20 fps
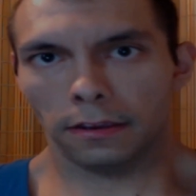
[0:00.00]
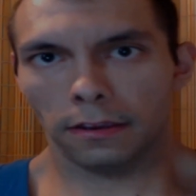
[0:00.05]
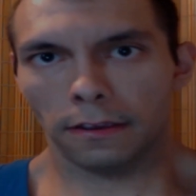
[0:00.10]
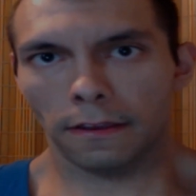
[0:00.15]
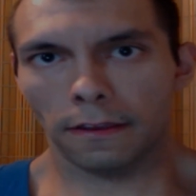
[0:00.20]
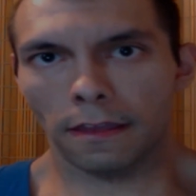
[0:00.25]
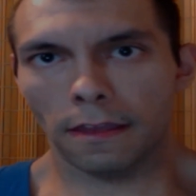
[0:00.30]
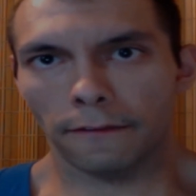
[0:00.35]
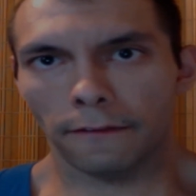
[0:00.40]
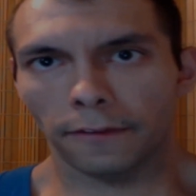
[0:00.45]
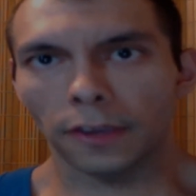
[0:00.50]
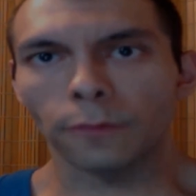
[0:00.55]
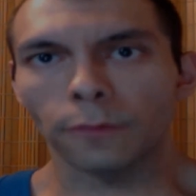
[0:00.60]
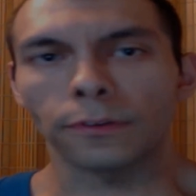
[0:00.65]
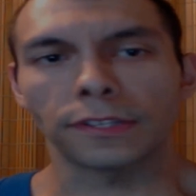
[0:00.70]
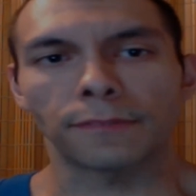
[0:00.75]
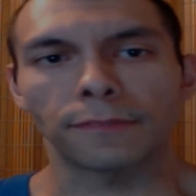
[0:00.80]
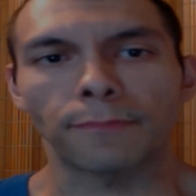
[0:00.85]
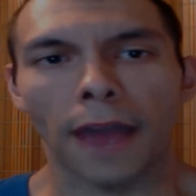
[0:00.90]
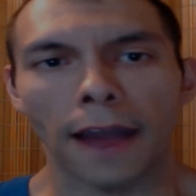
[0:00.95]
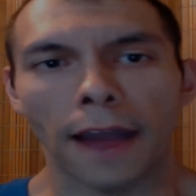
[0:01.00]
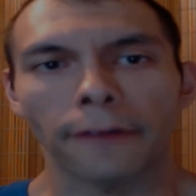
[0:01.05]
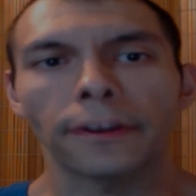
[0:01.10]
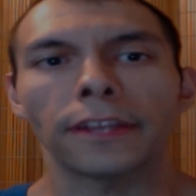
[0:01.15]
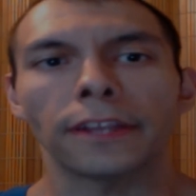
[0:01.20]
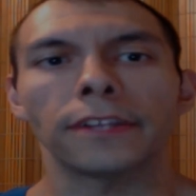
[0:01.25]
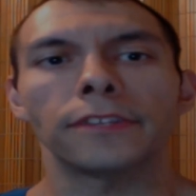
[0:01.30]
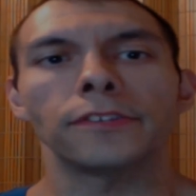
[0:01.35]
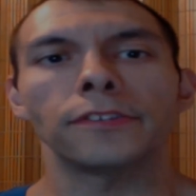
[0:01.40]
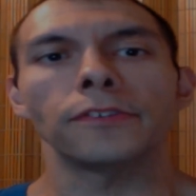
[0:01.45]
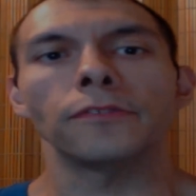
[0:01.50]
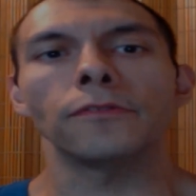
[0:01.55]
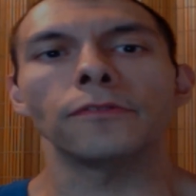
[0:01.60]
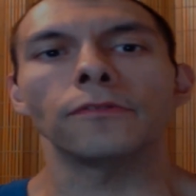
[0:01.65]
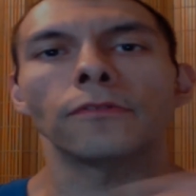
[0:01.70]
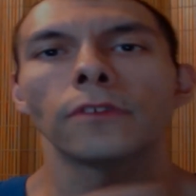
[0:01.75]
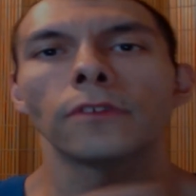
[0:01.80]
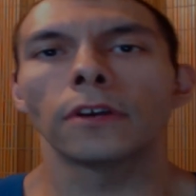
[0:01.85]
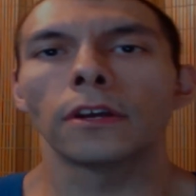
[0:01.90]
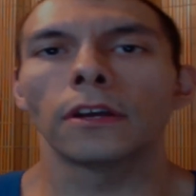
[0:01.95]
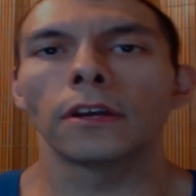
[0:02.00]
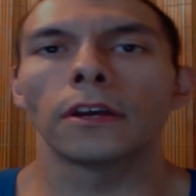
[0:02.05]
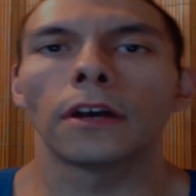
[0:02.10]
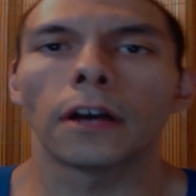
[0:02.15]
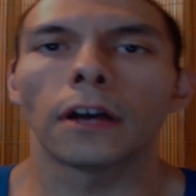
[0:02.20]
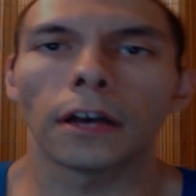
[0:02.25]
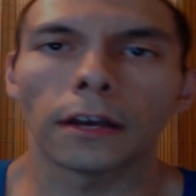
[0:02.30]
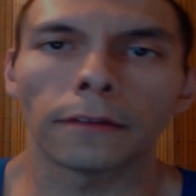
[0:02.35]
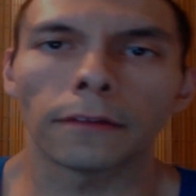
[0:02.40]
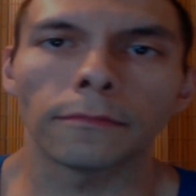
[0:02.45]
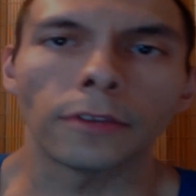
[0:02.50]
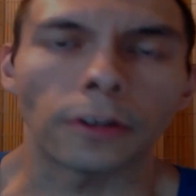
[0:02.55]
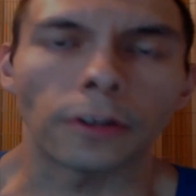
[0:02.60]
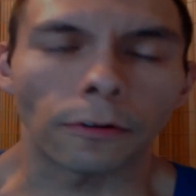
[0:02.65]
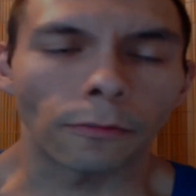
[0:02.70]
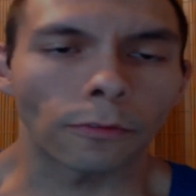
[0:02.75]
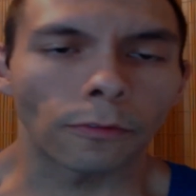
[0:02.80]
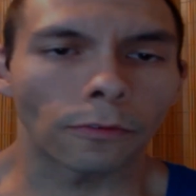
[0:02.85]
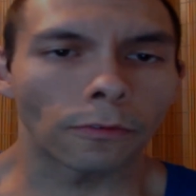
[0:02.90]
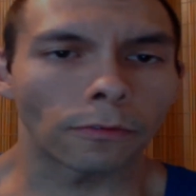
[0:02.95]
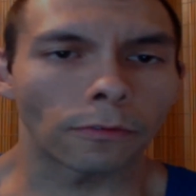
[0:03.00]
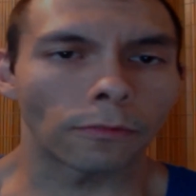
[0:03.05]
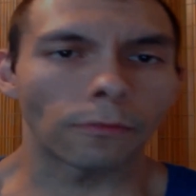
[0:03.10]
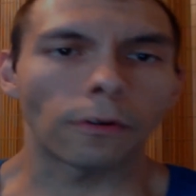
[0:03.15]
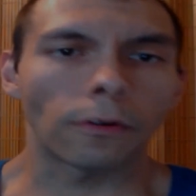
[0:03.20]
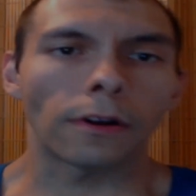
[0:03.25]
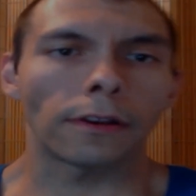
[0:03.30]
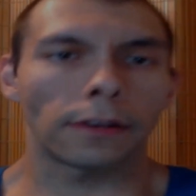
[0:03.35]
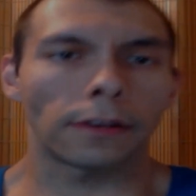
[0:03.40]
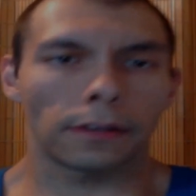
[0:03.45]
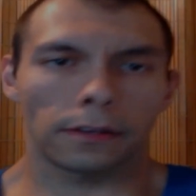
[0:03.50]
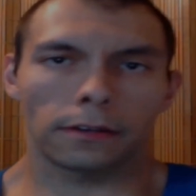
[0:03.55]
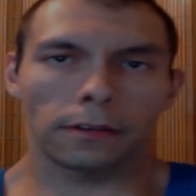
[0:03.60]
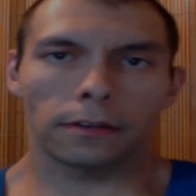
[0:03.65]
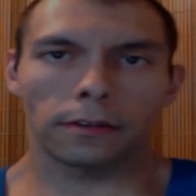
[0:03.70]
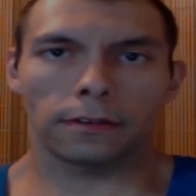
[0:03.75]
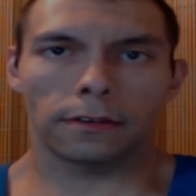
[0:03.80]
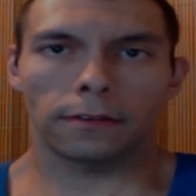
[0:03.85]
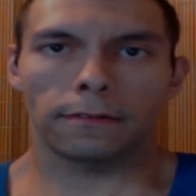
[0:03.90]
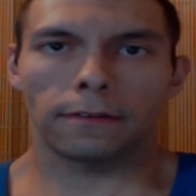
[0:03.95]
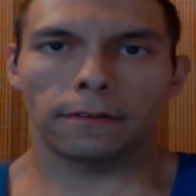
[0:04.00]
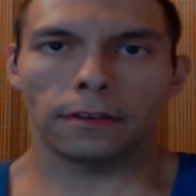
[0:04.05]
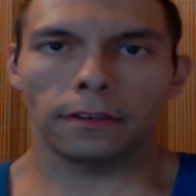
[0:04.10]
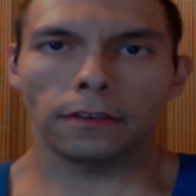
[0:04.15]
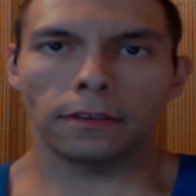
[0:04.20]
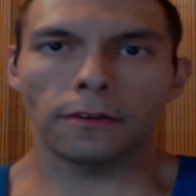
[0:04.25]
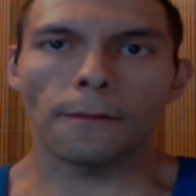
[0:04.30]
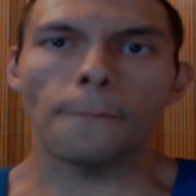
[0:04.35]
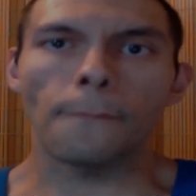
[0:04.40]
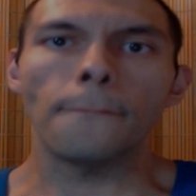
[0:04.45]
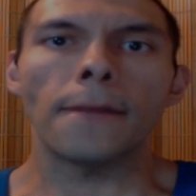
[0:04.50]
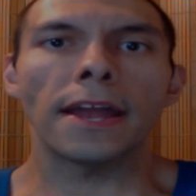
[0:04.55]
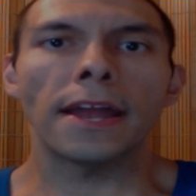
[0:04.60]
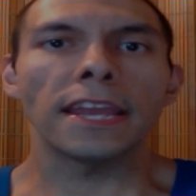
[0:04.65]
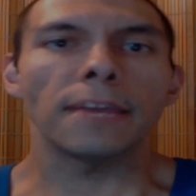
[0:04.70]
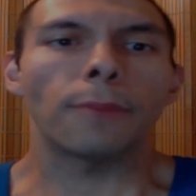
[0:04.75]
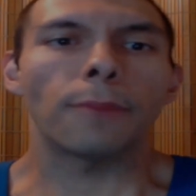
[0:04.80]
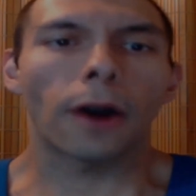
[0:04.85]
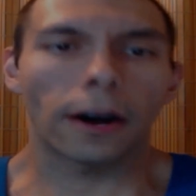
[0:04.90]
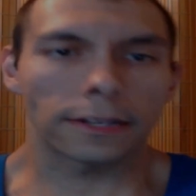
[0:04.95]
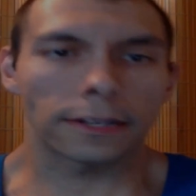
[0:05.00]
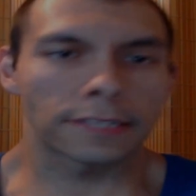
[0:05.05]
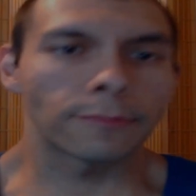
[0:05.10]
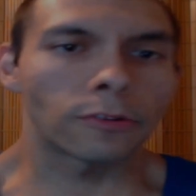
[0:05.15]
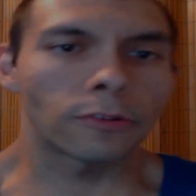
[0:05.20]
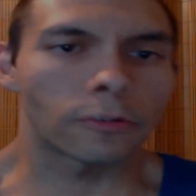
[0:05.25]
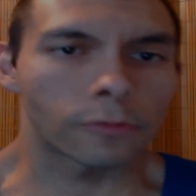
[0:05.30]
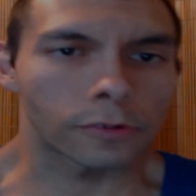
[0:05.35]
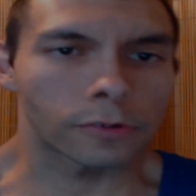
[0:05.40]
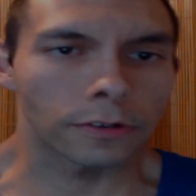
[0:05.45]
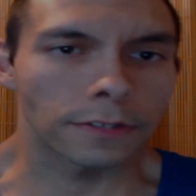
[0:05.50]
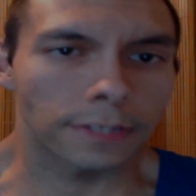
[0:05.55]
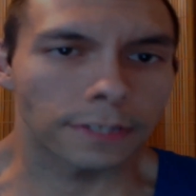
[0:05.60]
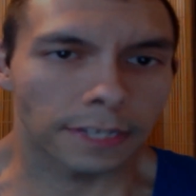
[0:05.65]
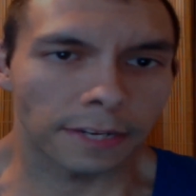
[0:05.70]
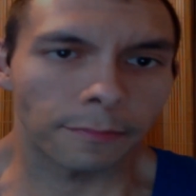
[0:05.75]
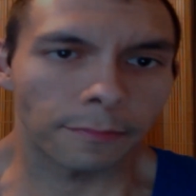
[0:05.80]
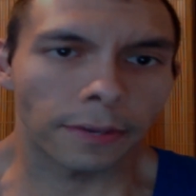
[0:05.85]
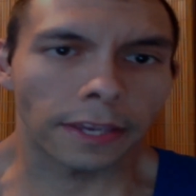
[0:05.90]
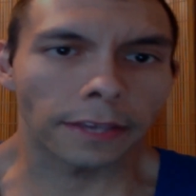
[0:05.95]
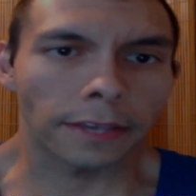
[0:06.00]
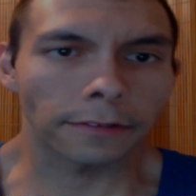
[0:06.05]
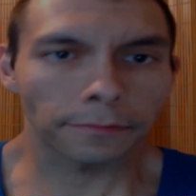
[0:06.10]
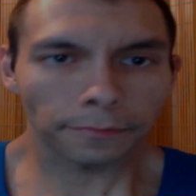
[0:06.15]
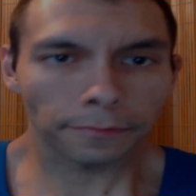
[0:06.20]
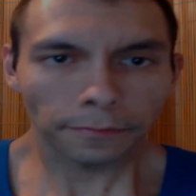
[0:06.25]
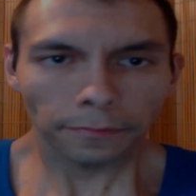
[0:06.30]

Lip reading: if he was bounded to, what, many possible worlds could be.